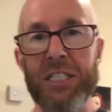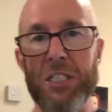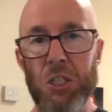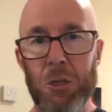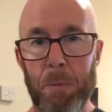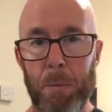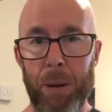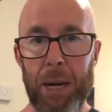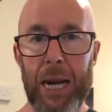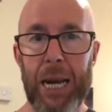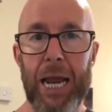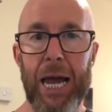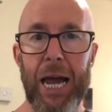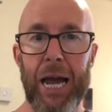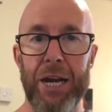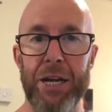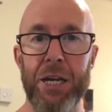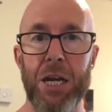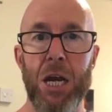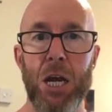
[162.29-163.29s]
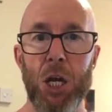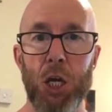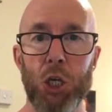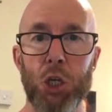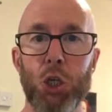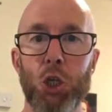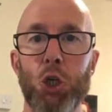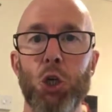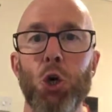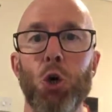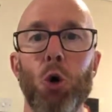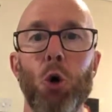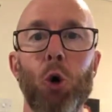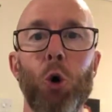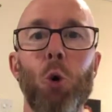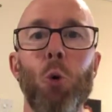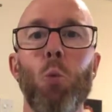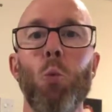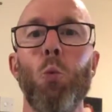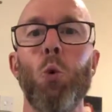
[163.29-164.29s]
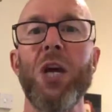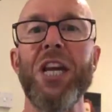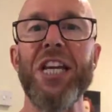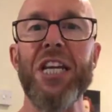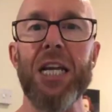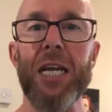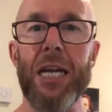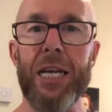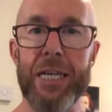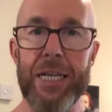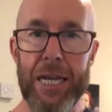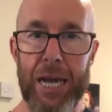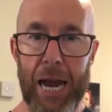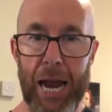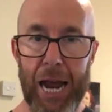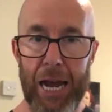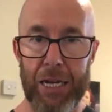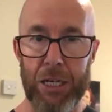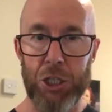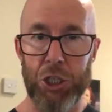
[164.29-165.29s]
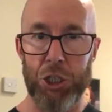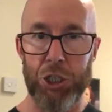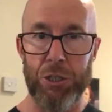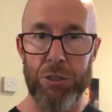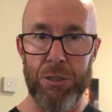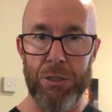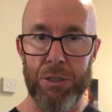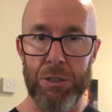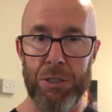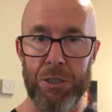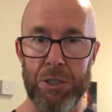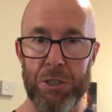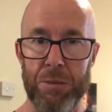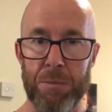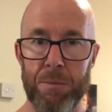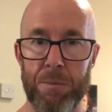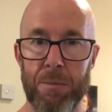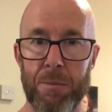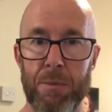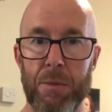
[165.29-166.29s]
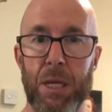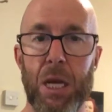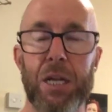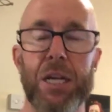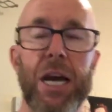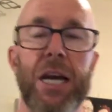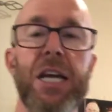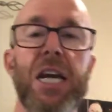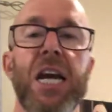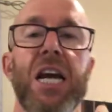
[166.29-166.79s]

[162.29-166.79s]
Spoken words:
which is to plan your weekly actions.